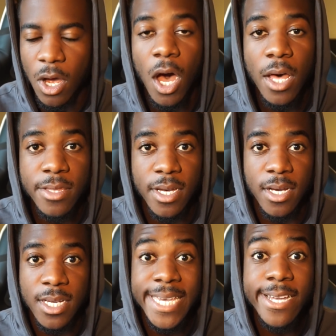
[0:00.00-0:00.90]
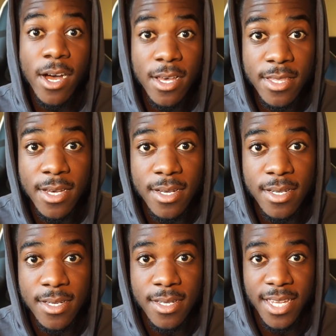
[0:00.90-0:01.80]
Arthur, King Arthur,
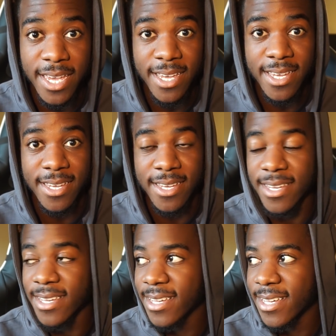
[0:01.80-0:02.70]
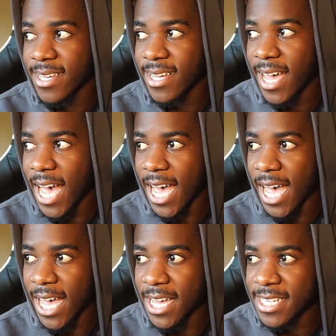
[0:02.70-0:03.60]
yeah?
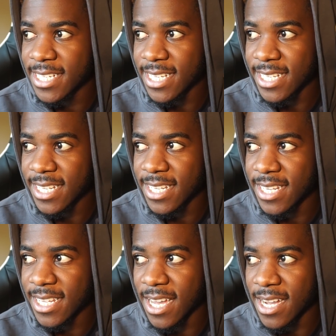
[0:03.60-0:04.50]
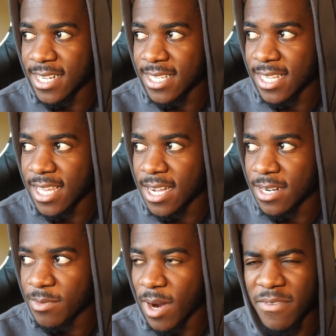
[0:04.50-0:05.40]
I, I heard the, the, young, the
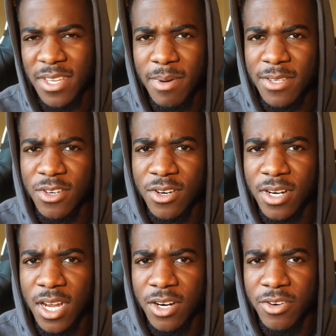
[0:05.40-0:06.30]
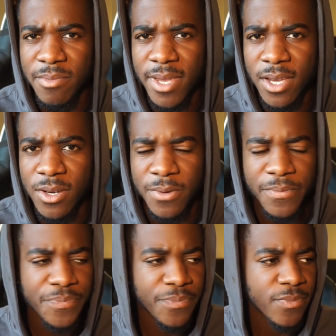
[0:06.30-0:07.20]
young, I think he plays for uh, Grêmio,
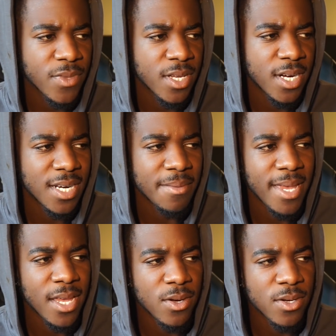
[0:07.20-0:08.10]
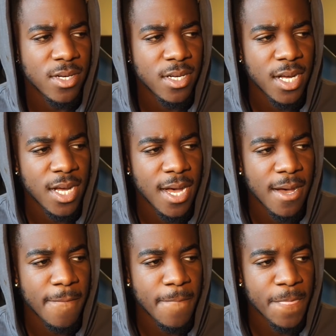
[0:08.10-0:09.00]
Grêmio.
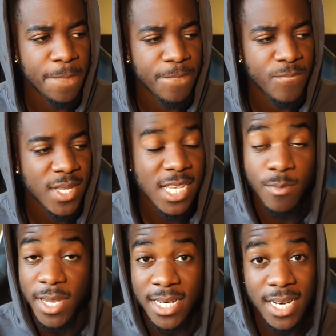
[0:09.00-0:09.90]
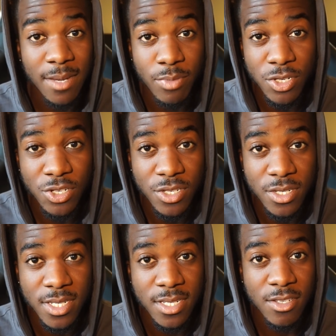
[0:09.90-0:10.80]
Um, he's making a late push
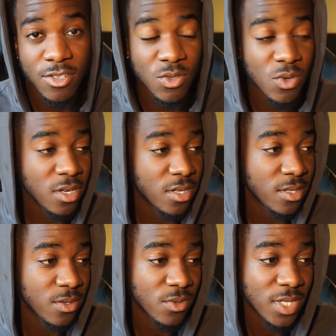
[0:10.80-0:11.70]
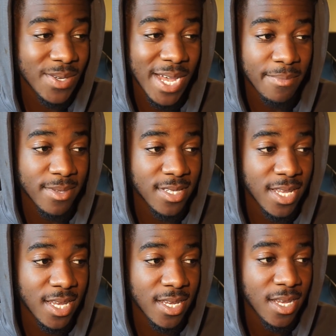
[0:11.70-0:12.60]
into the squad, see what happens
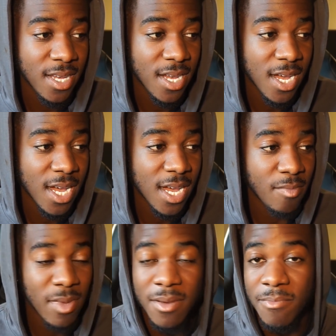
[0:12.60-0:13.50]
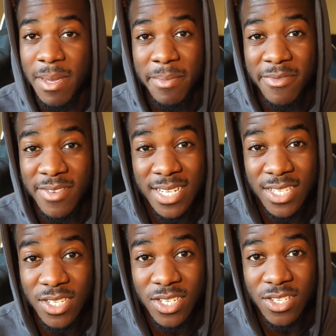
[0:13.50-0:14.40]
there. Uh, maybe
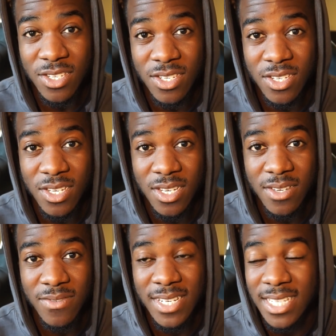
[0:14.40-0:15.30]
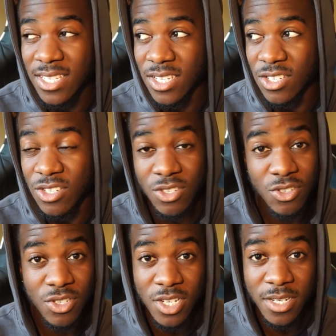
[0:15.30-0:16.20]
Vinicius, Vinicius
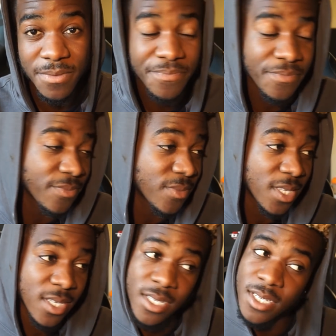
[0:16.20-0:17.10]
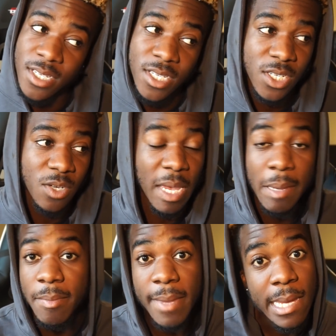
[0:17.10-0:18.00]
Jr. You know,
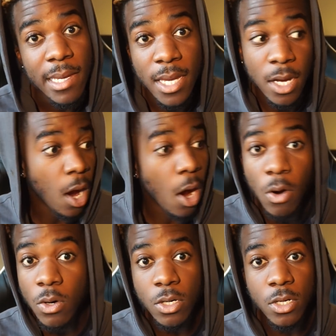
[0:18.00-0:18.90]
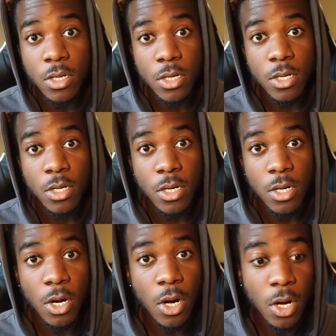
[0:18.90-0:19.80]
maybe, maybe Hulk, mm
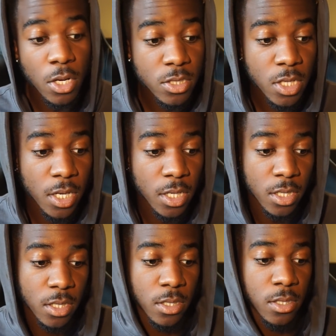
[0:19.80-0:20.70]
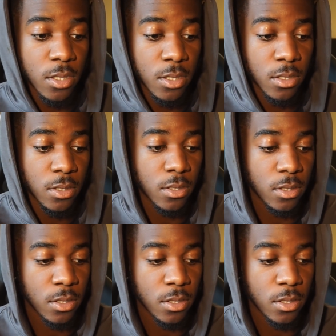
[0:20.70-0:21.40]
-hmm. Oscar, mm -hmm.